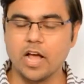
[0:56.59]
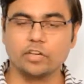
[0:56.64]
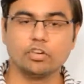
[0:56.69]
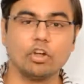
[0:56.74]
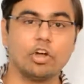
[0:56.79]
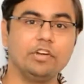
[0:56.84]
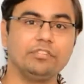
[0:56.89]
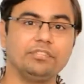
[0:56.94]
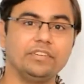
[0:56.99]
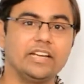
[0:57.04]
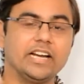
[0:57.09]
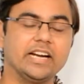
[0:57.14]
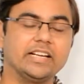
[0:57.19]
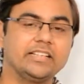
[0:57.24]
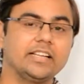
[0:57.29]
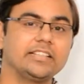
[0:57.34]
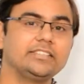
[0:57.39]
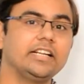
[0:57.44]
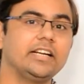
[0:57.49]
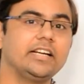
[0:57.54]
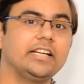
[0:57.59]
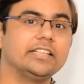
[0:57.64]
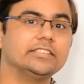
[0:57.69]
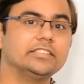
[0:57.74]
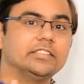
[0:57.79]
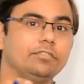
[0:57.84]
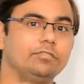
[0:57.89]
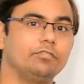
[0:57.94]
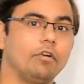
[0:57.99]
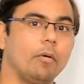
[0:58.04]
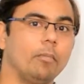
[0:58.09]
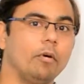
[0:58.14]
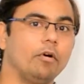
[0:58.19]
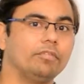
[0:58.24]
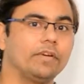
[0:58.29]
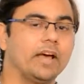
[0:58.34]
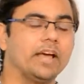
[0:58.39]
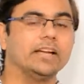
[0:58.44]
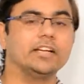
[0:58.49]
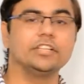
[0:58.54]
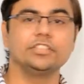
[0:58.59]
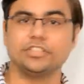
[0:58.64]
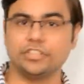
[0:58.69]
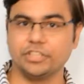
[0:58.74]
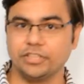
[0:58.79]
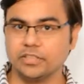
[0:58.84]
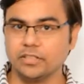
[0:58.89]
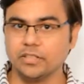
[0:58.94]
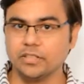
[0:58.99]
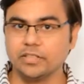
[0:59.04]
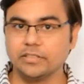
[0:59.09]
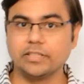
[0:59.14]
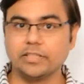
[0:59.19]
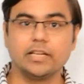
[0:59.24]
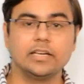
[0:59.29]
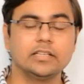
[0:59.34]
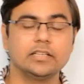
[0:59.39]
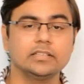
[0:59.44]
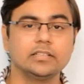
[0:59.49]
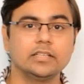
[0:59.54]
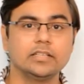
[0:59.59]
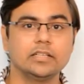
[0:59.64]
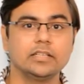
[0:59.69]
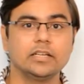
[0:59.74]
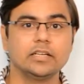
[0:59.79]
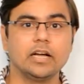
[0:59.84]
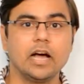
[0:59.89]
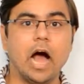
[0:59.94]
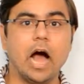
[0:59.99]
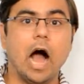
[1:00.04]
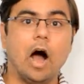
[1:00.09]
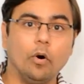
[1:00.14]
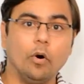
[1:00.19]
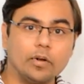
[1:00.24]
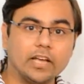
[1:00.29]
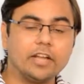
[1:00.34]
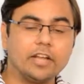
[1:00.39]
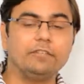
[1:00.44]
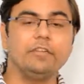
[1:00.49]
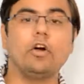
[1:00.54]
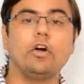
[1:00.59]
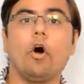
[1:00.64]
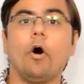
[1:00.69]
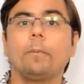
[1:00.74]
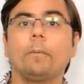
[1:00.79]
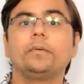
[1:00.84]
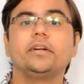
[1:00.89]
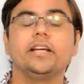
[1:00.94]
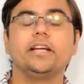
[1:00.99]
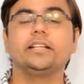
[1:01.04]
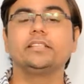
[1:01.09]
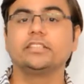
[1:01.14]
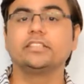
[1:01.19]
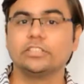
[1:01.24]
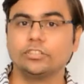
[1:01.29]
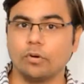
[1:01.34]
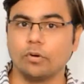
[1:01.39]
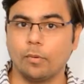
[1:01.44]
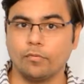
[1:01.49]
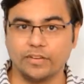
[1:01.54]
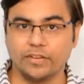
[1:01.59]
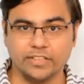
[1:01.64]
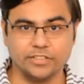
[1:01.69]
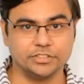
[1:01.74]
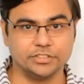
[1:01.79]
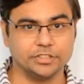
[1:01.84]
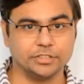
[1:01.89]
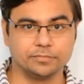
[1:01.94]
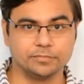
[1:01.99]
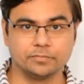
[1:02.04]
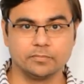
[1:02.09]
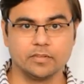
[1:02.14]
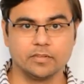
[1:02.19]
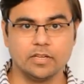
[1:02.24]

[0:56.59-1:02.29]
Now if electricity is a form of energy, then how can we obtain this form of energy?